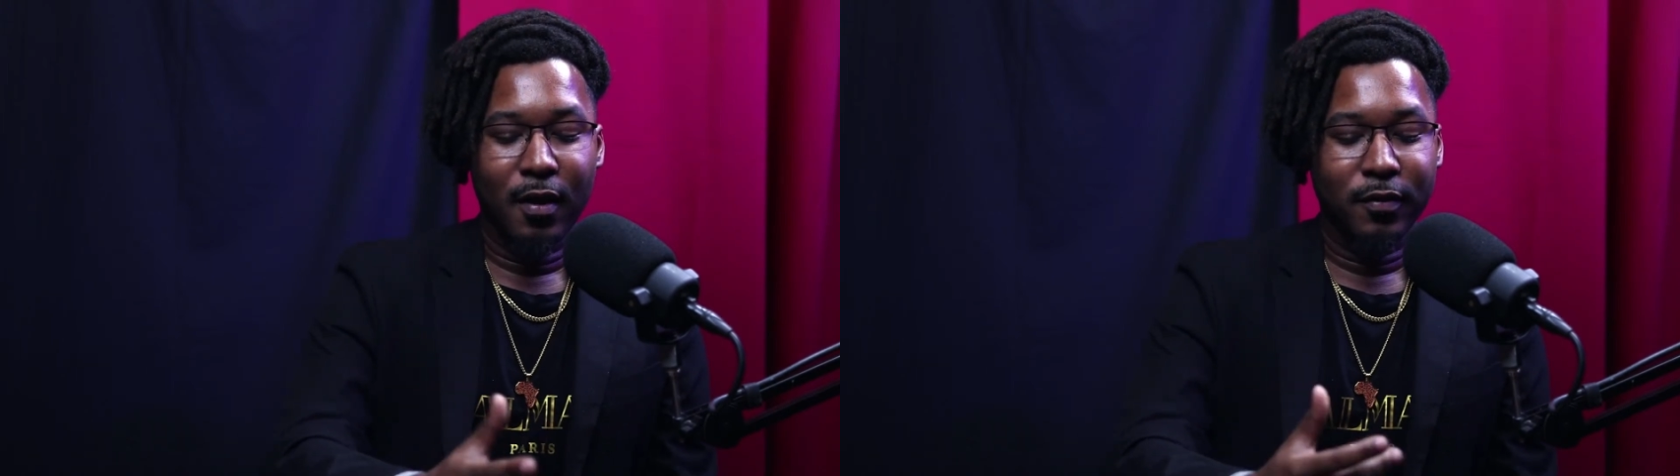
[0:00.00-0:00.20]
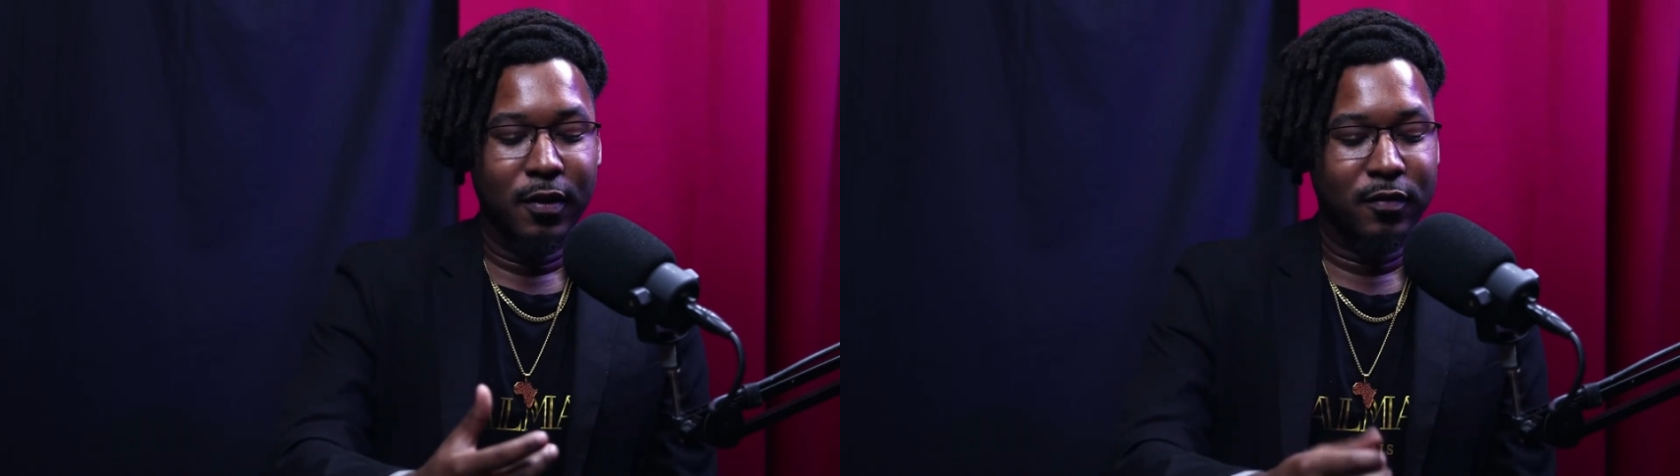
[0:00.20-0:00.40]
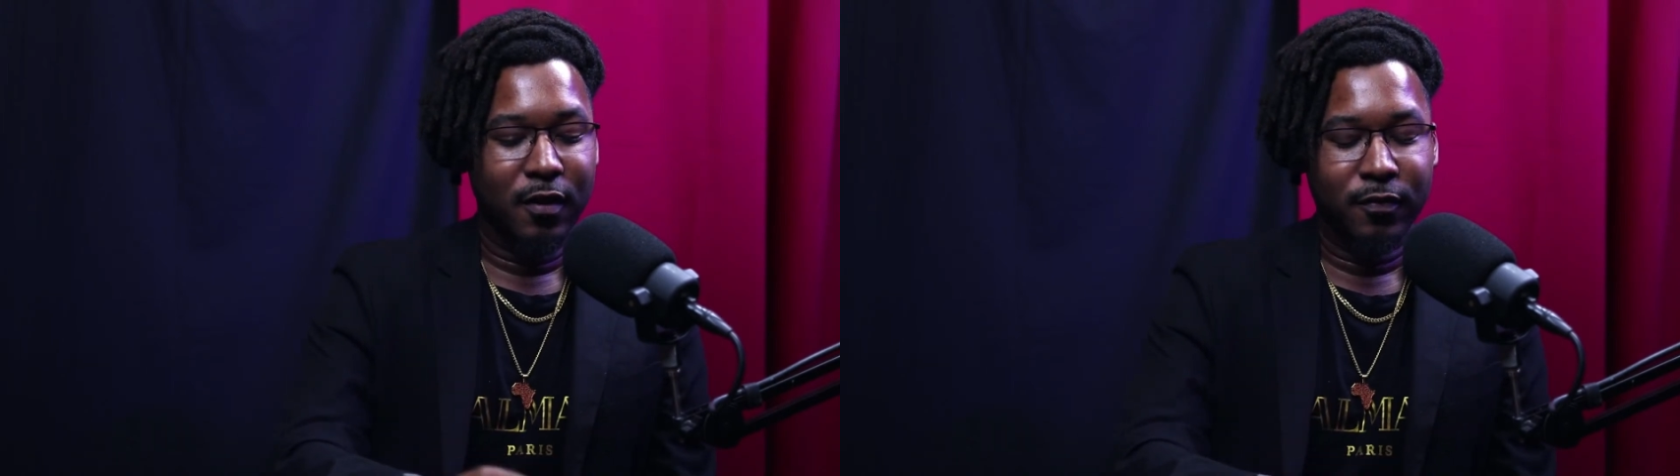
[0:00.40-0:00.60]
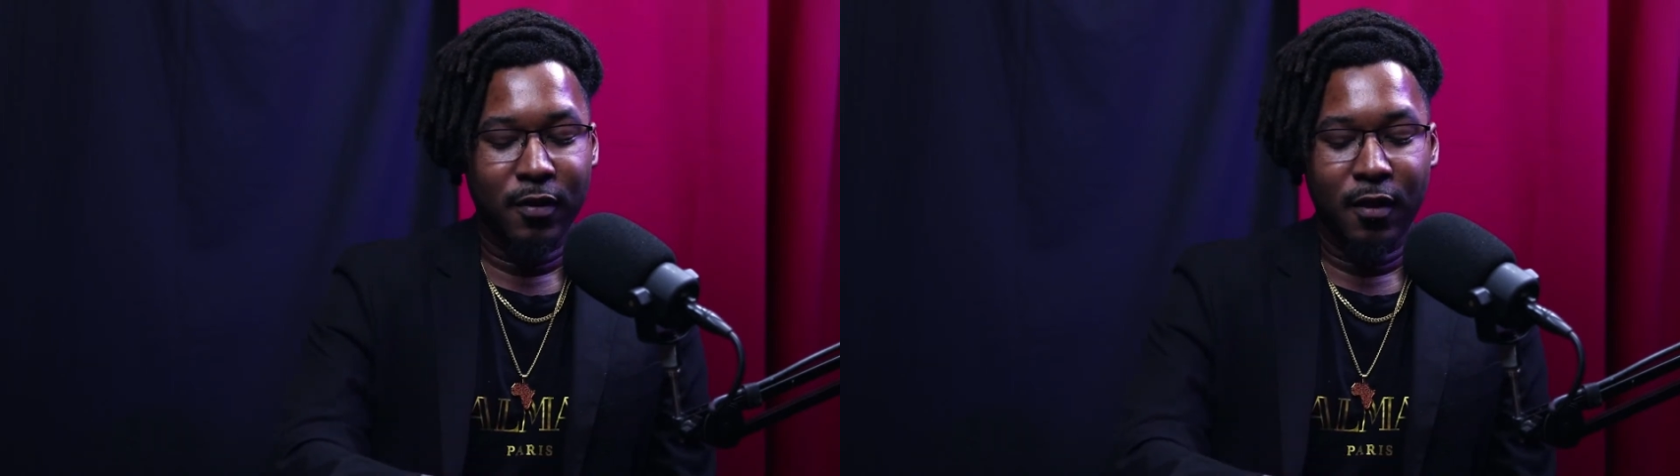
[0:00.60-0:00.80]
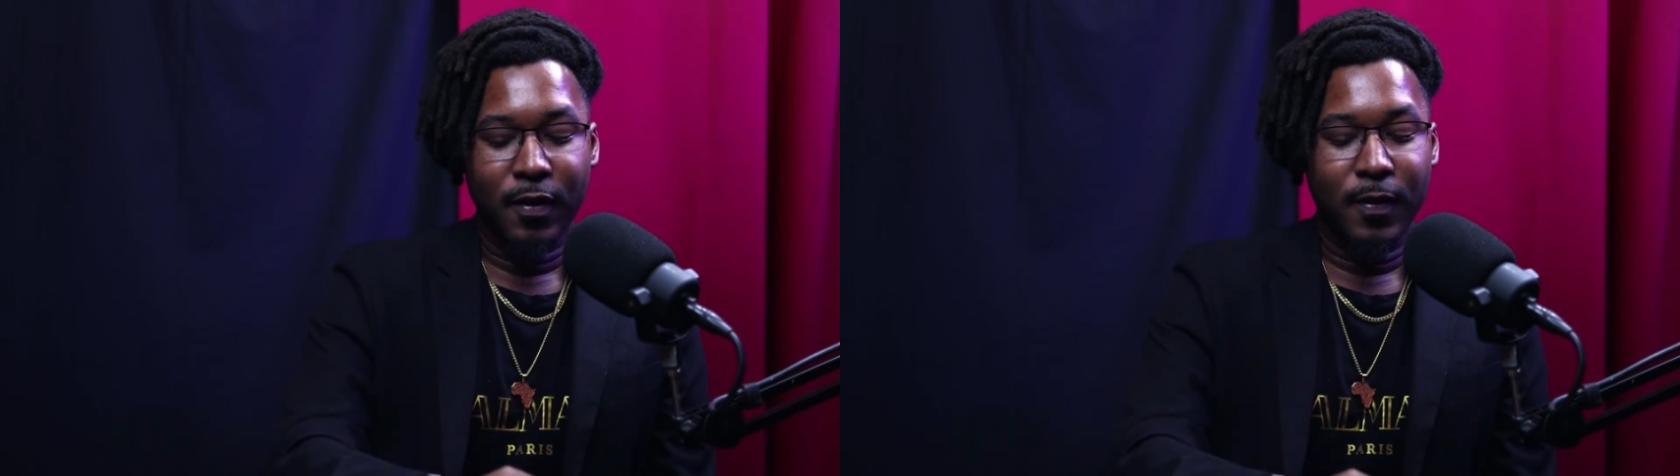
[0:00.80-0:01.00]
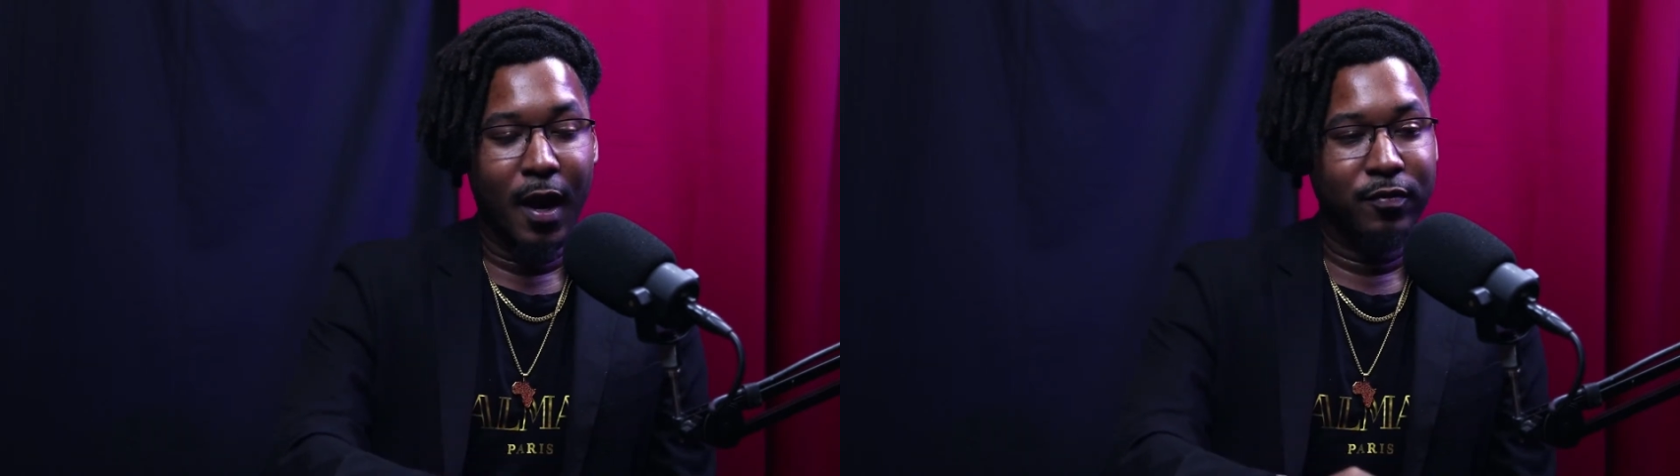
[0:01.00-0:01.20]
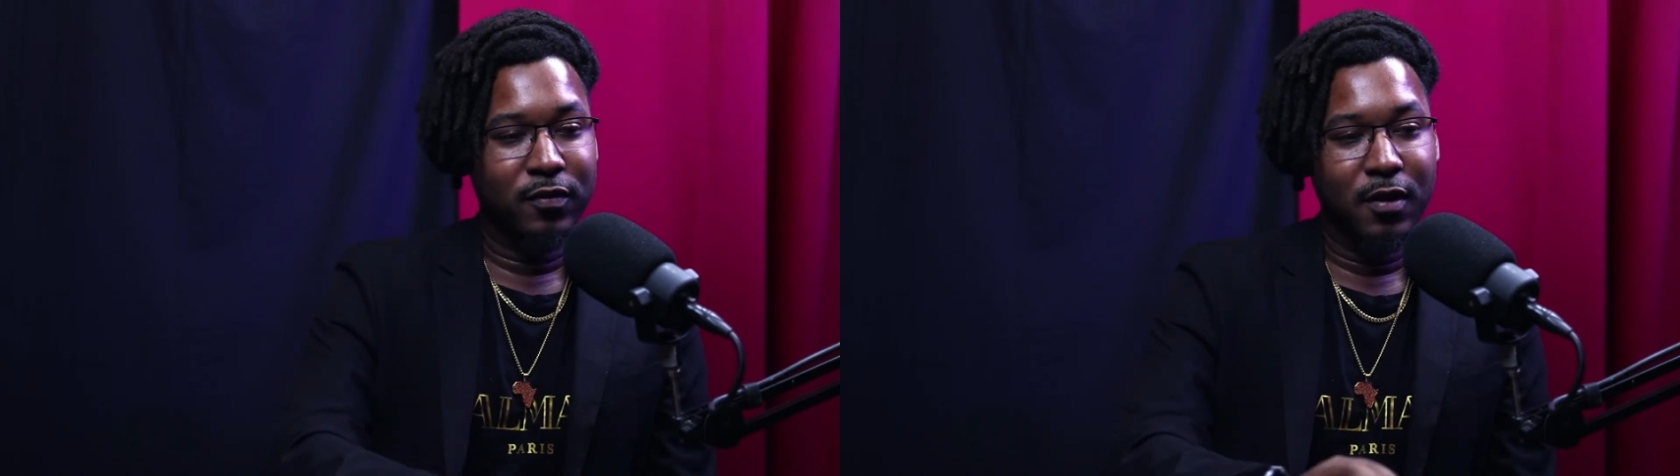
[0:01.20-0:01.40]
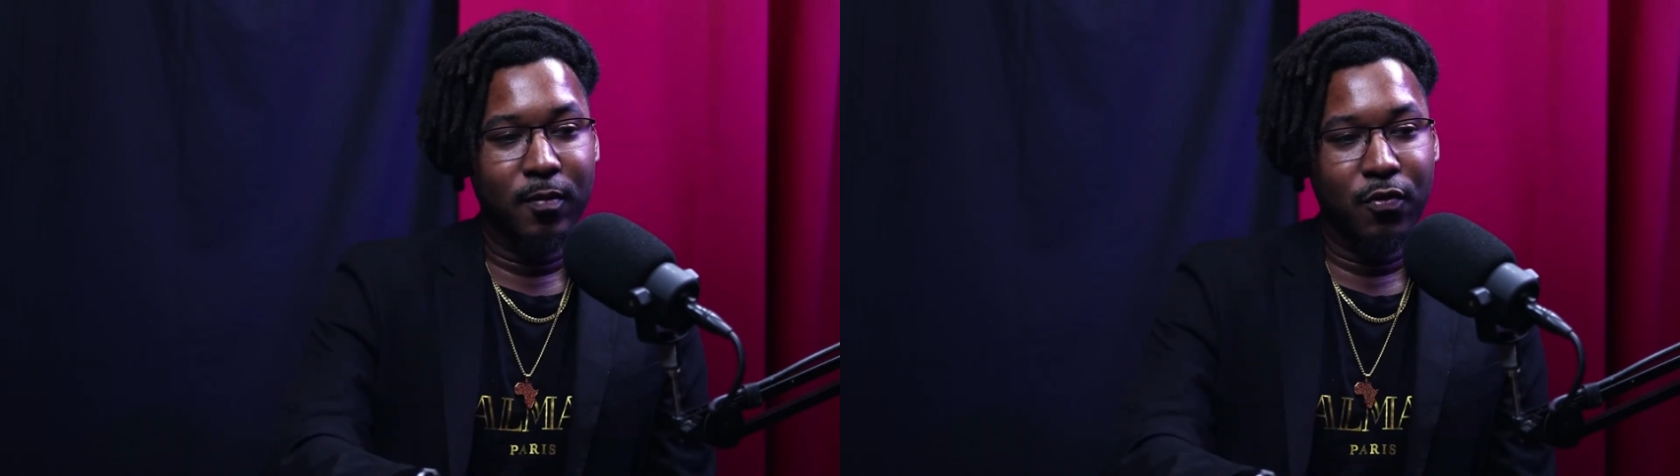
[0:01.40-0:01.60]
did stuff, and then I've
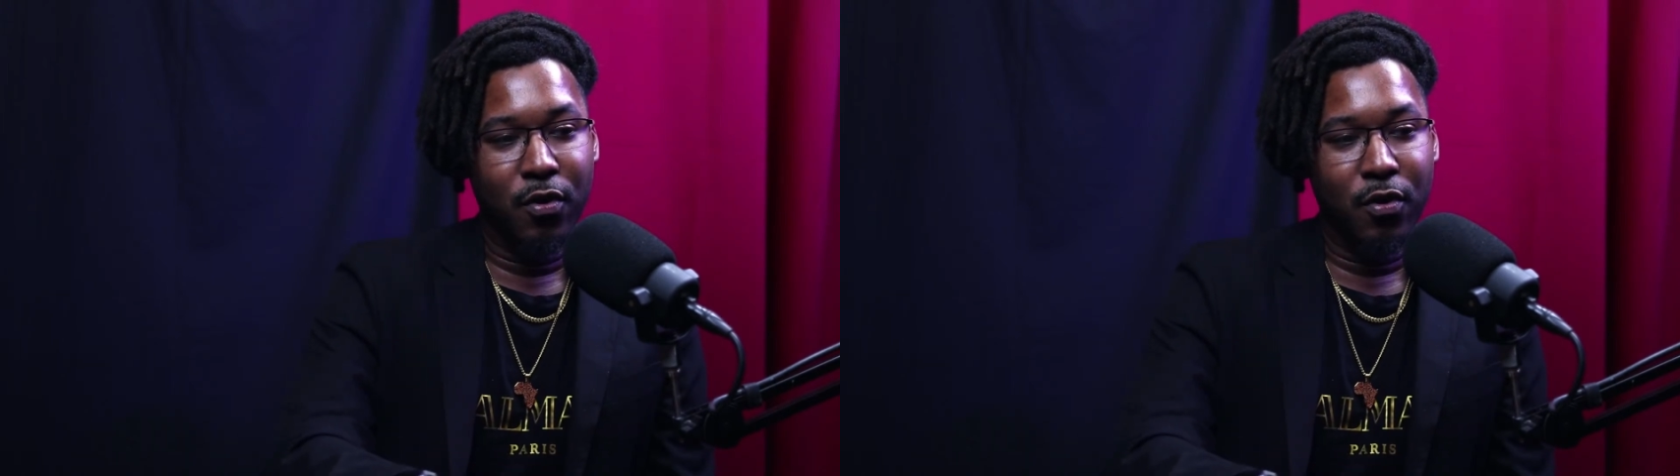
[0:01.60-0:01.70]
seen him